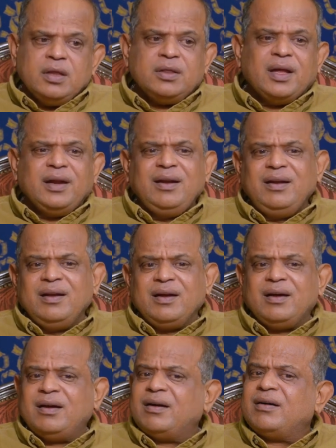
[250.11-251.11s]
Then
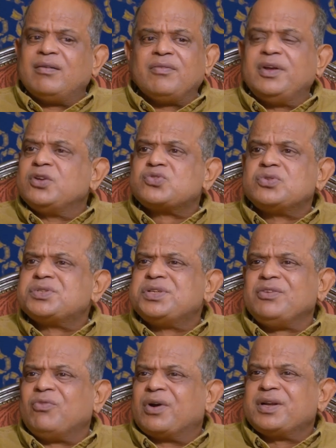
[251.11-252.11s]
we used to
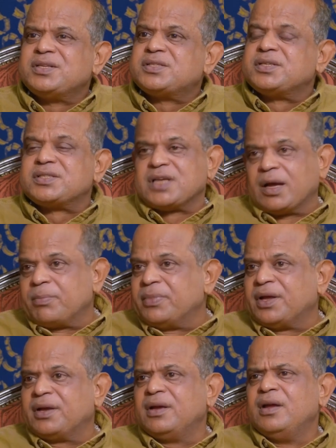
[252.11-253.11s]
see what is this
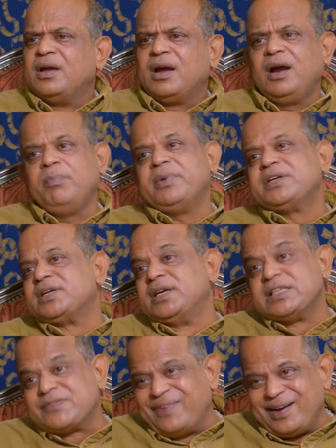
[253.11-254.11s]
happening, and patient
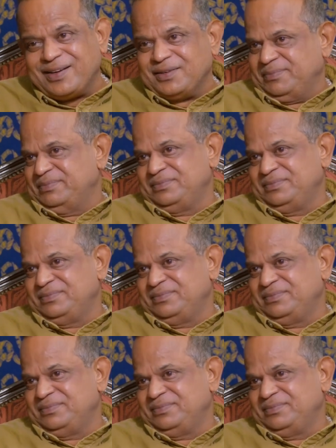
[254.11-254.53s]
is fine.